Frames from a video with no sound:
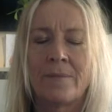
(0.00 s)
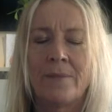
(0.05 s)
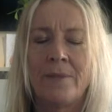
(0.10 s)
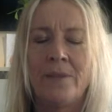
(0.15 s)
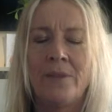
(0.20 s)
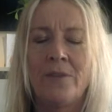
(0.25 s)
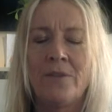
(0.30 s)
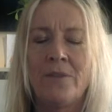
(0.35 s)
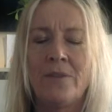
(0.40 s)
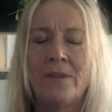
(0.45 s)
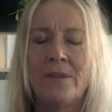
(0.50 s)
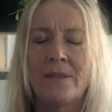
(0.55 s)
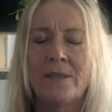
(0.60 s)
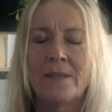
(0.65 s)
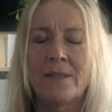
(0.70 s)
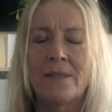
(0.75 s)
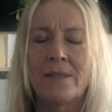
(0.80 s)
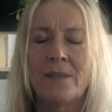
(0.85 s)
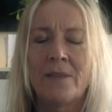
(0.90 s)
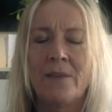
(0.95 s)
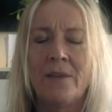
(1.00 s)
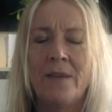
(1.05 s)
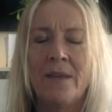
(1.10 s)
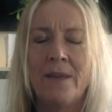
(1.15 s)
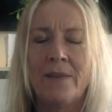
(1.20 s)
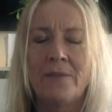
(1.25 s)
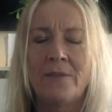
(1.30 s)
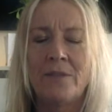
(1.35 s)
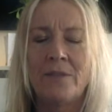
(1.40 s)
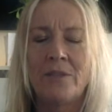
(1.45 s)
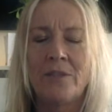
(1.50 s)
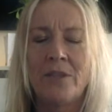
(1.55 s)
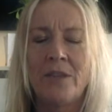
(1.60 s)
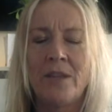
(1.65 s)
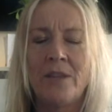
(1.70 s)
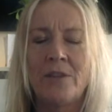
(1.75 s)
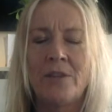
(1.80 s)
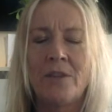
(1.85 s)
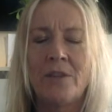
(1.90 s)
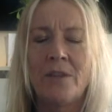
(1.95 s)
You don't necessarily have to
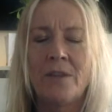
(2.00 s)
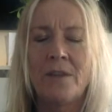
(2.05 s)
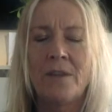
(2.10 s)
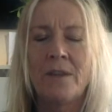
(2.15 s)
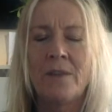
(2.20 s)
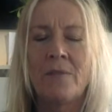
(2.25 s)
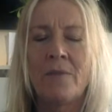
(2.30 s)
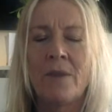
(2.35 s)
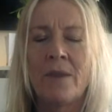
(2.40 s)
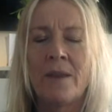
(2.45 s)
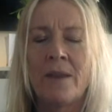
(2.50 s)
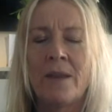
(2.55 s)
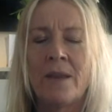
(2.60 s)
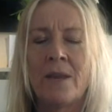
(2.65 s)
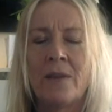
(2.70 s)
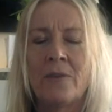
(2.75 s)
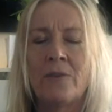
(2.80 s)
change anything right now.